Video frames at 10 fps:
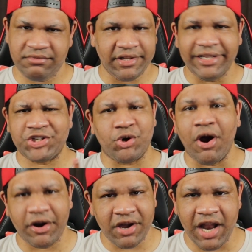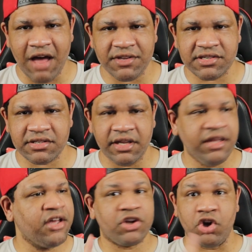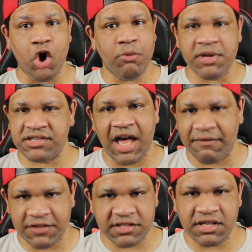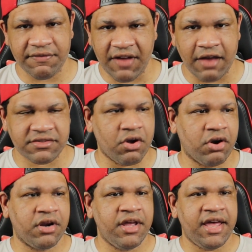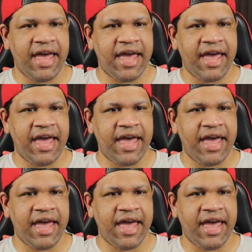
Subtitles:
Electro Archon, obviously. Kokomi is obviously a 5-star.